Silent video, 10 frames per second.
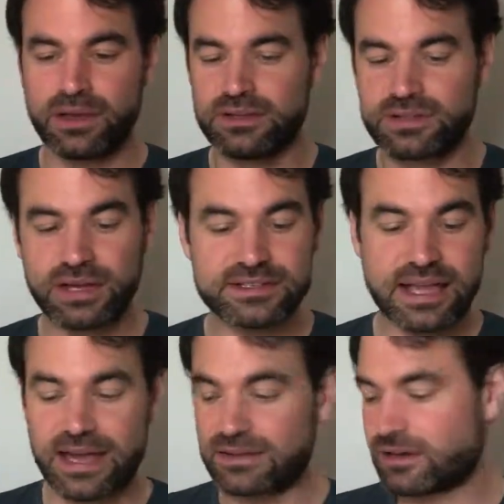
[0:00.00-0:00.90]
So let's
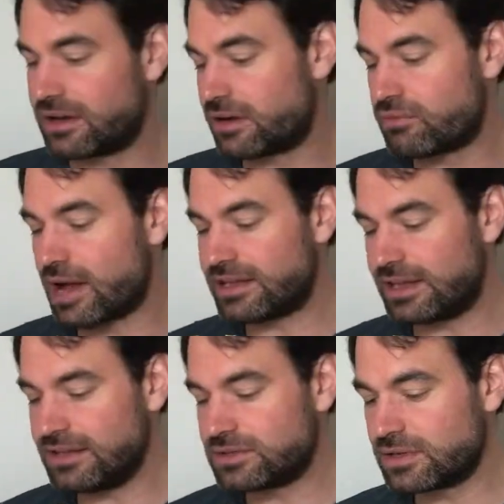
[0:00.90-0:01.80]
get right
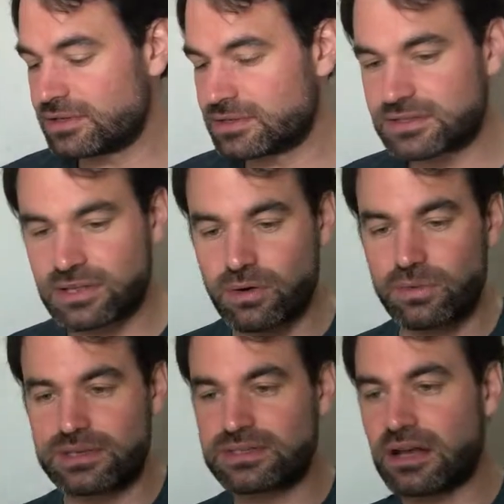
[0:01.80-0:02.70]
into it. So we
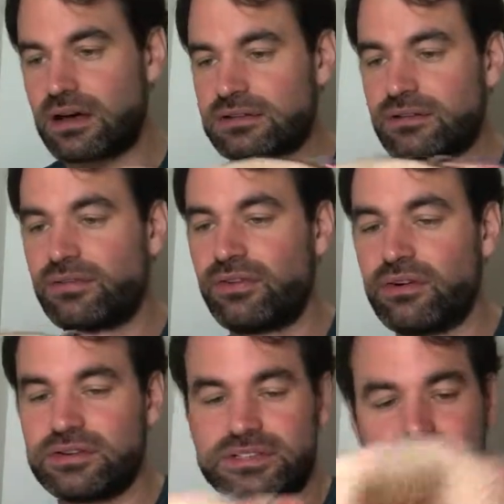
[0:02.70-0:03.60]
start
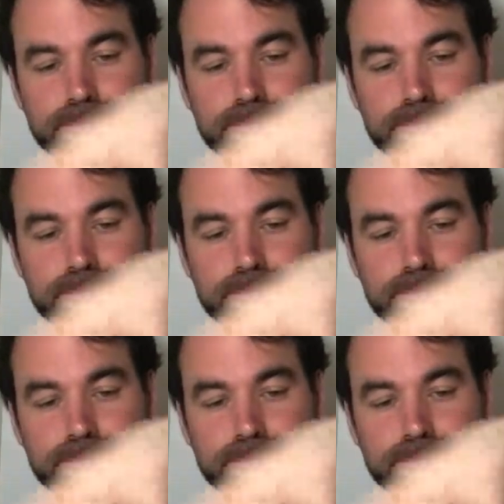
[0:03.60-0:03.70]
first